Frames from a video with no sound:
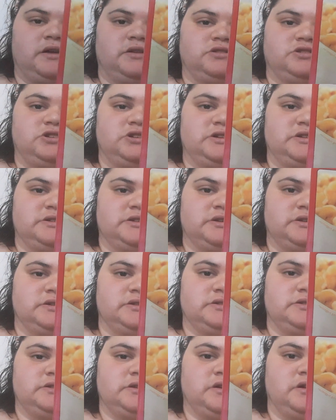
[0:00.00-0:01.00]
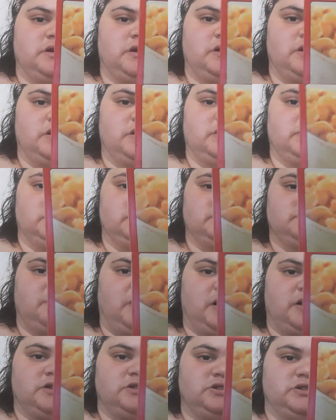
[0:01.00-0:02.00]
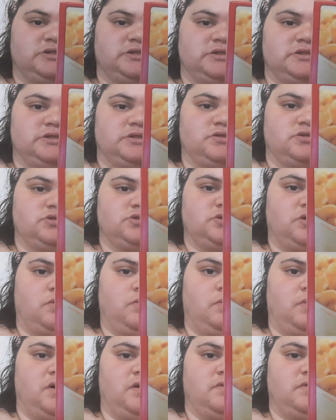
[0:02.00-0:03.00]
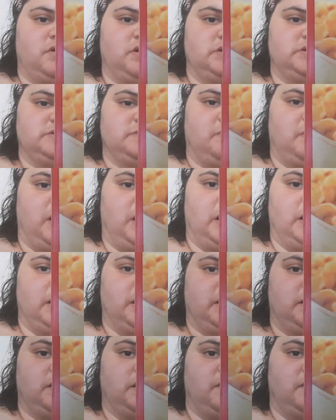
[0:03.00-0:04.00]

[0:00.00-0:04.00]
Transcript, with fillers: and cheeses. These mac and cheeses, they're so worth it to buy